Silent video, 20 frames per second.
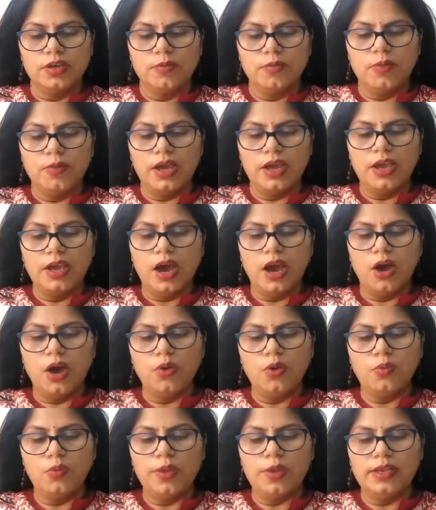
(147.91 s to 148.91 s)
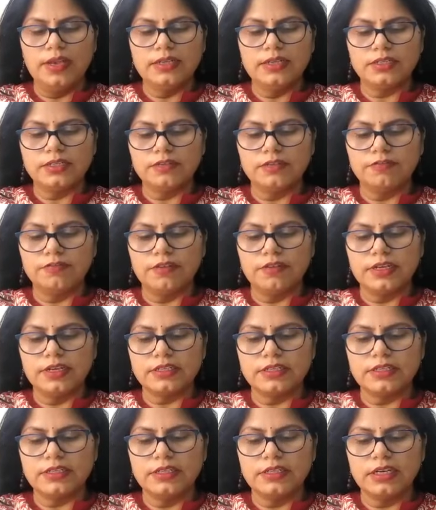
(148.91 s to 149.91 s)
by how well it
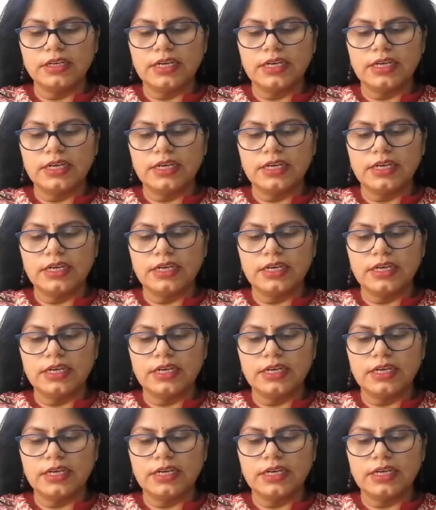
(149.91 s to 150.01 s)
reflects the